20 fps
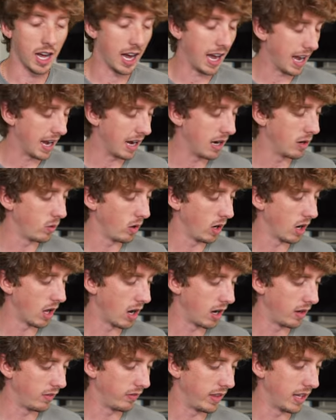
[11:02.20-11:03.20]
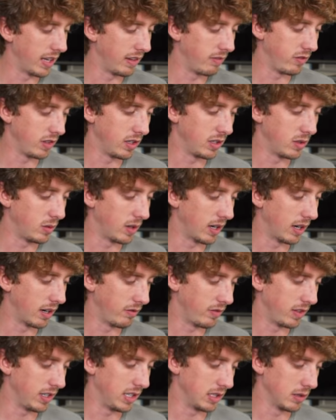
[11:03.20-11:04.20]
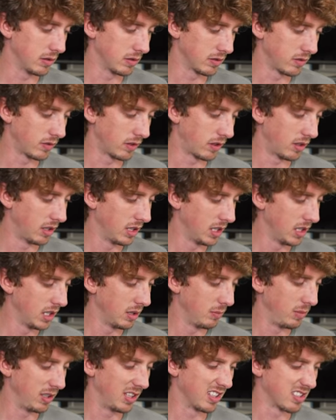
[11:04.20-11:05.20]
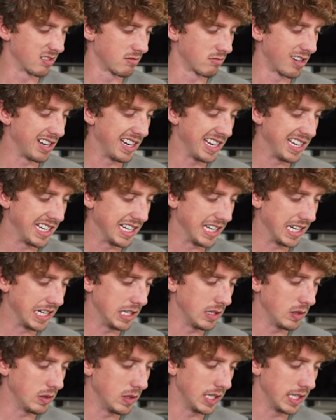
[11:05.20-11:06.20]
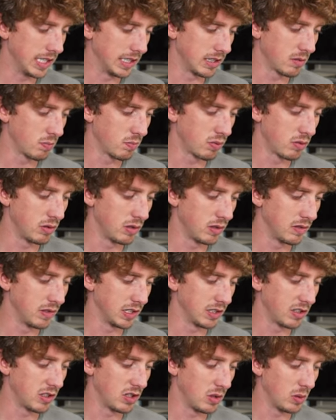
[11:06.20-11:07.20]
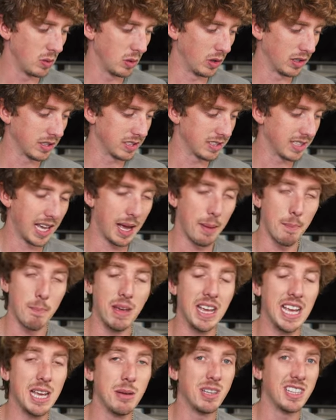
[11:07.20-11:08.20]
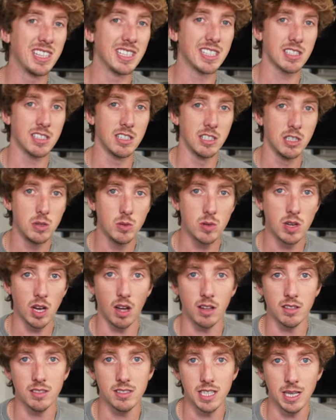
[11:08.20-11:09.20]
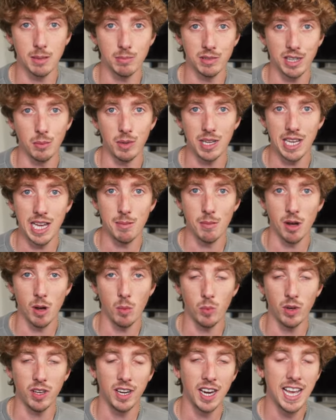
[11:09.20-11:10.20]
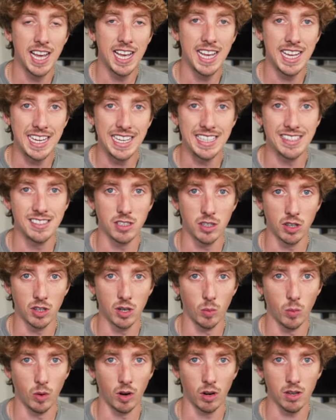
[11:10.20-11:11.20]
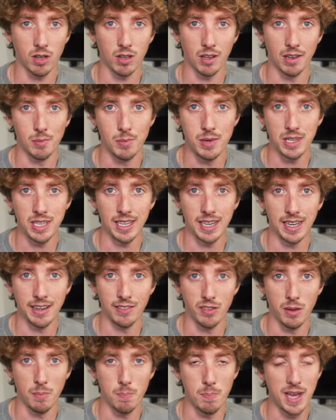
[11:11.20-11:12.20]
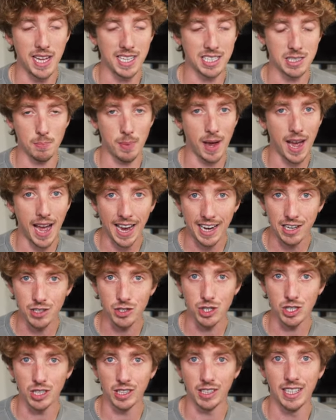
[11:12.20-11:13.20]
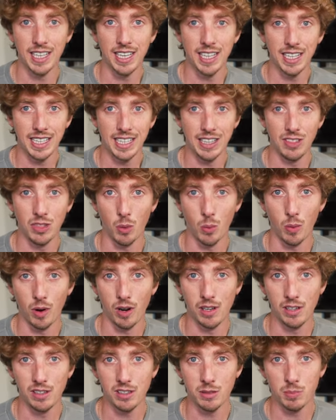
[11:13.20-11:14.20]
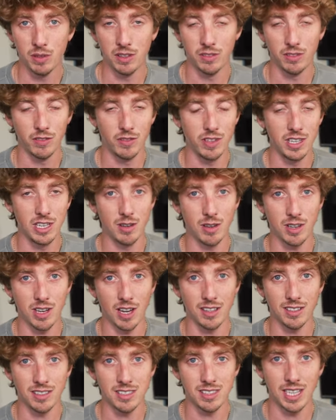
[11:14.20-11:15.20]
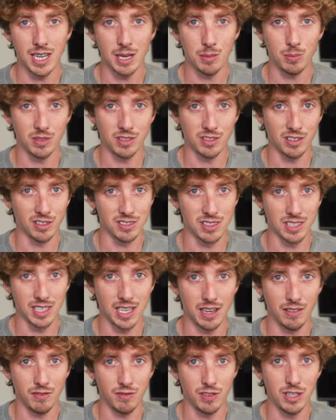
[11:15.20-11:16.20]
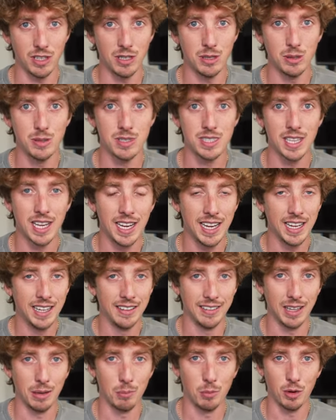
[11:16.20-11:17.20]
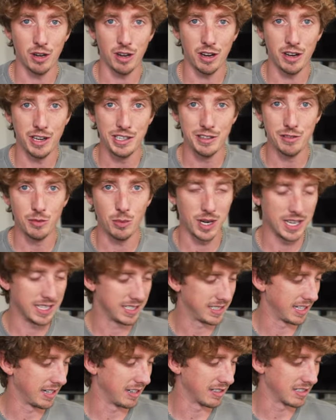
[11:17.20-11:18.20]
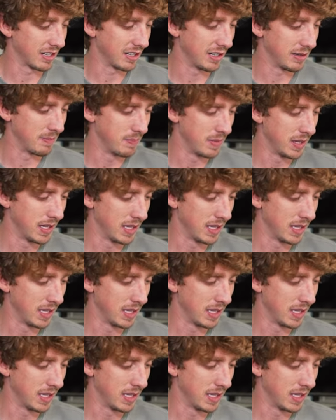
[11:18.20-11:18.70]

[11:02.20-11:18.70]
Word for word: how long they viewed our videos for because right now it's proving to us that maybe this new concept that we came up with isn't going to work and we can have the best packaging in the world but if the video concept doesn't get views then we're kind of wasting our time